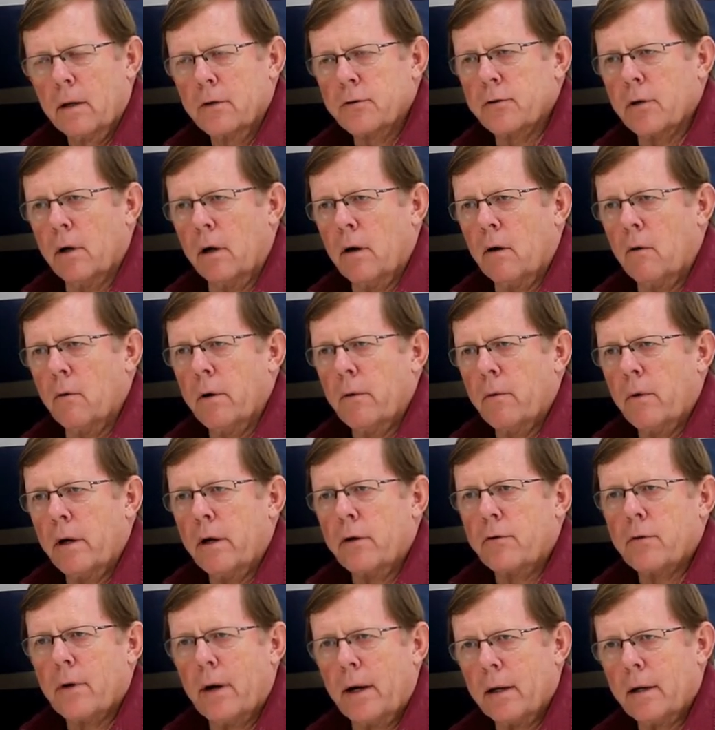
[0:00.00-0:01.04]
So we
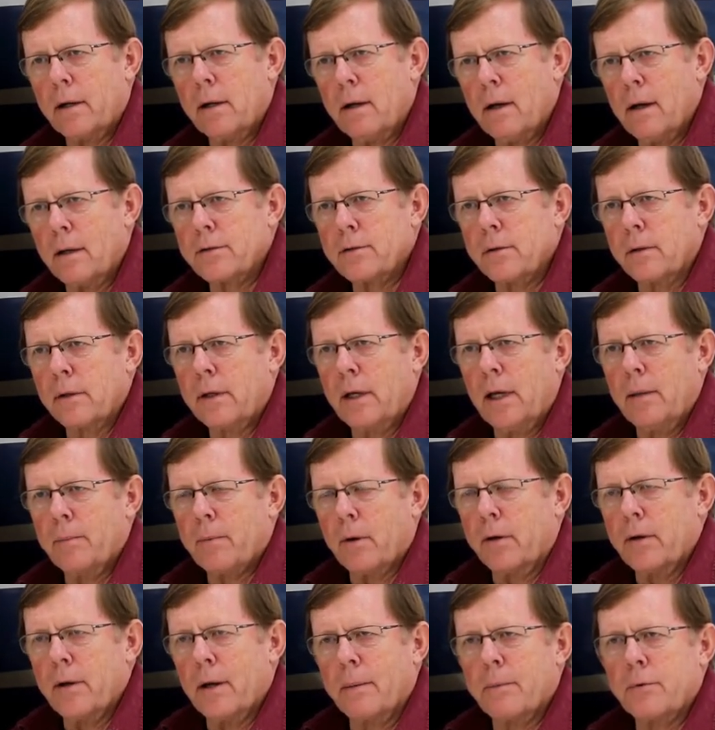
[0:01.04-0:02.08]
want to try to constantly
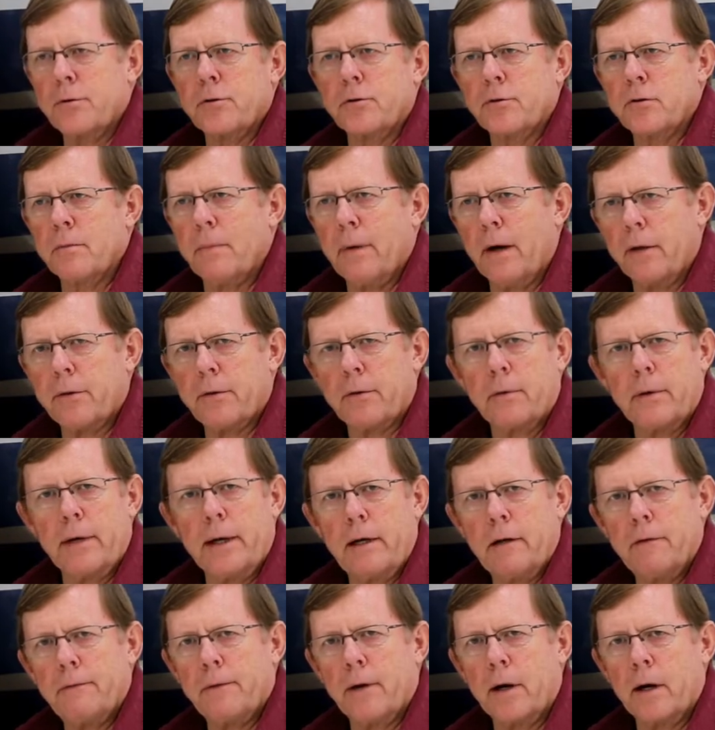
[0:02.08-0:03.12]
keep our temperatures about
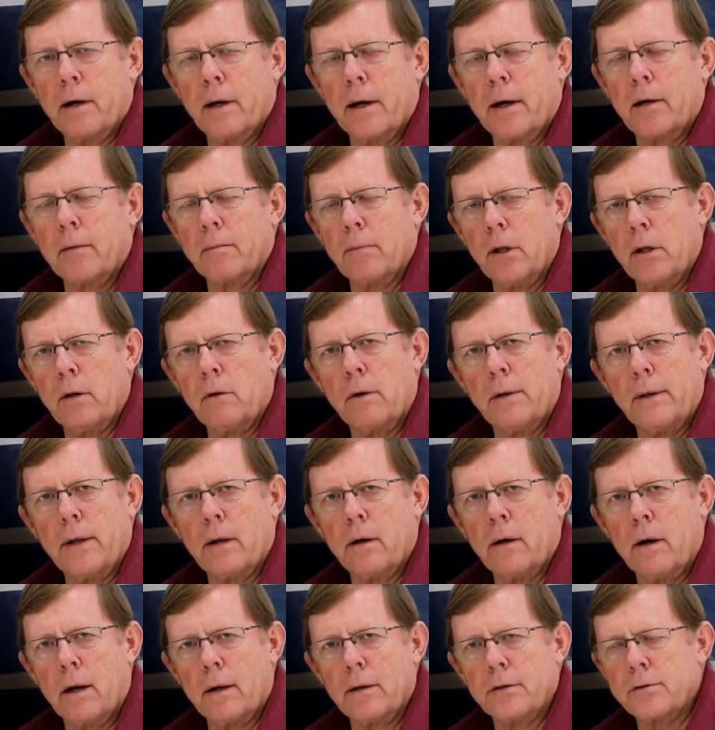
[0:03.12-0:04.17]
380 Fahrenheit or below on
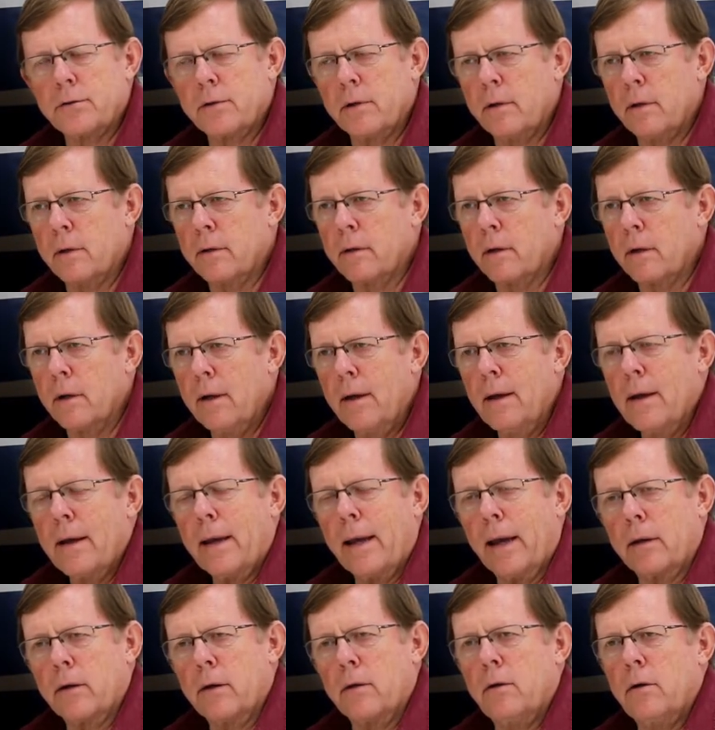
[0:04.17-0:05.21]
that hottest cylinder,
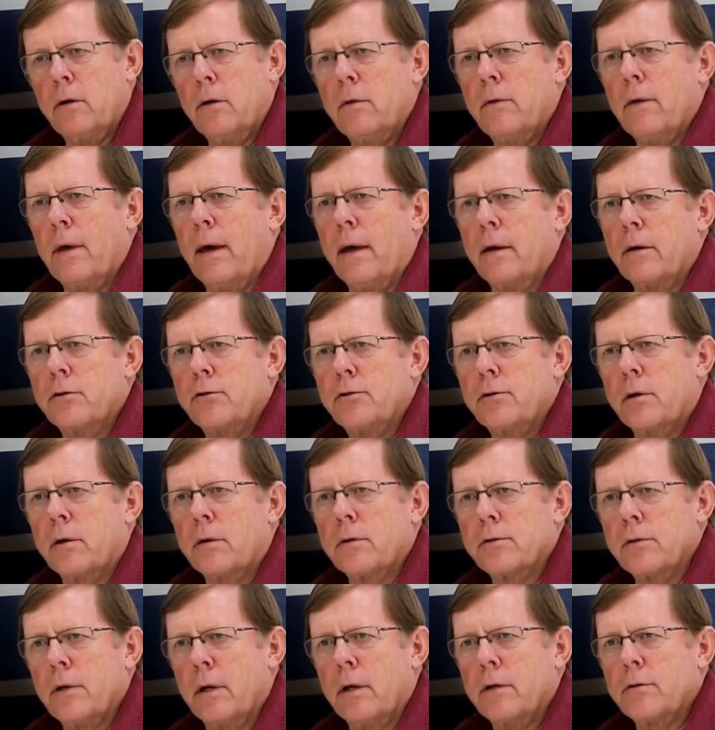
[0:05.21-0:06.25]
and to do that
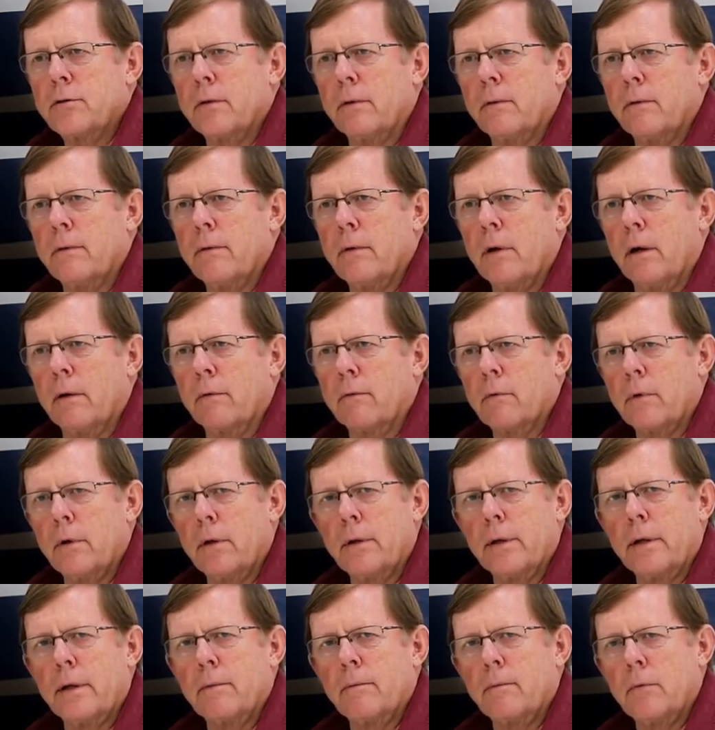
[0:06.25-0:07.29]
assures us of a
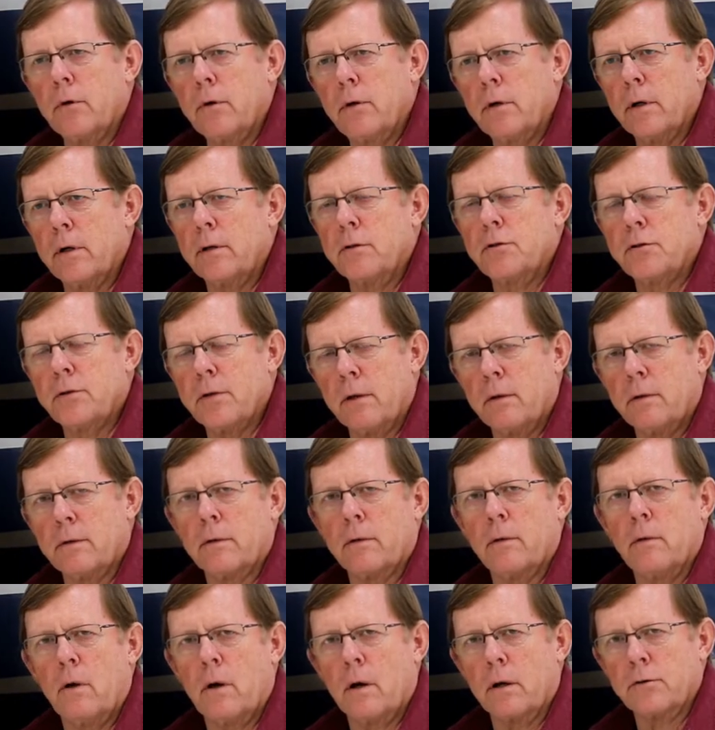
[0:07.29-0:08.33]
really good
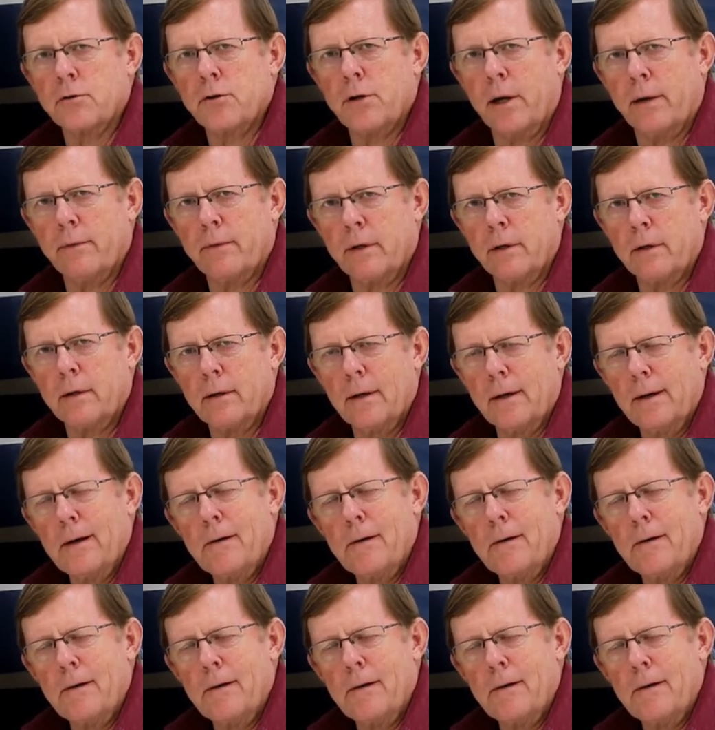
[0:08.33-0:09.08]
cylinder longevity.